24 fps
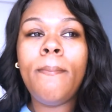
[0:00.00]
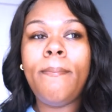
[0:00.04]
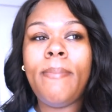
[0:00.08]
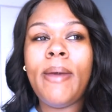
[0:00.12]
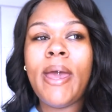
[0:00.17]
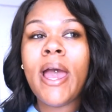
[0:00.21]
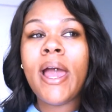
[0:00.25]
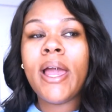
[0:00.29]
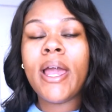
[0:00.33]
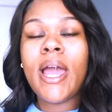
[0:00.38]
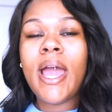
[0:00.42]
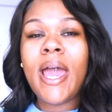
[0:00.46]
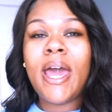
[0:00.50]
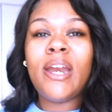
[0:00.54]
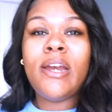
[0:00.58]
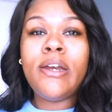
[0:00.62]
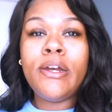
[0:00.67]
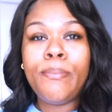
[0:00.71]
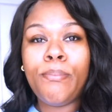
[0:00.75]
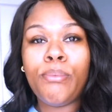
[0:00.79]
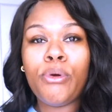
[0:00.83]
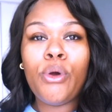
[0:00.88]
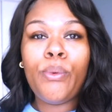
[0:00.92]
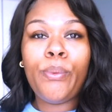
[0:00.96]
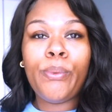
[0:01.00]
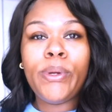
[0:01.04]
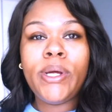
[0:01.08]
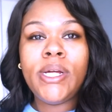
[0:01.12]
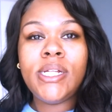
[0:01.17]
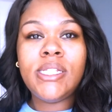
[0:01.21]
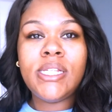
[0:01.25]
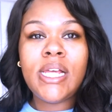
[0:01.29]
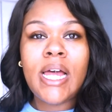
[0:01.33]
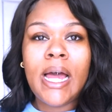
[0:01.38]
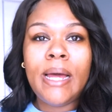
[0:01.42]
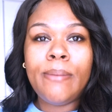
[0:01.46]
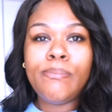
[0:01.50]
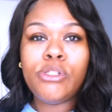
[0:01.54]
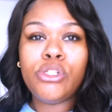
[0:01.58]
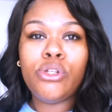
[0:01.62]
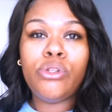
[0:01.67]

back at an appropriate time,